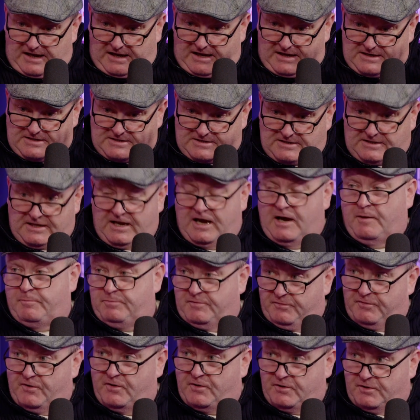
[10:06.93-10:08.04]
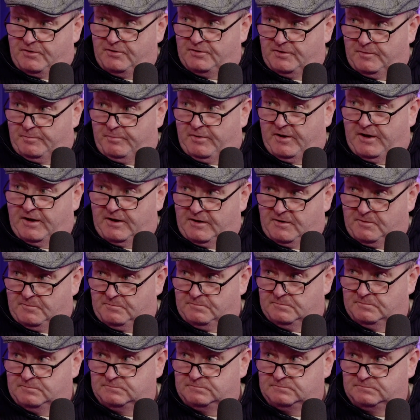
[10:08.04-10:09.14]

He stabbed fuck out the pair of them.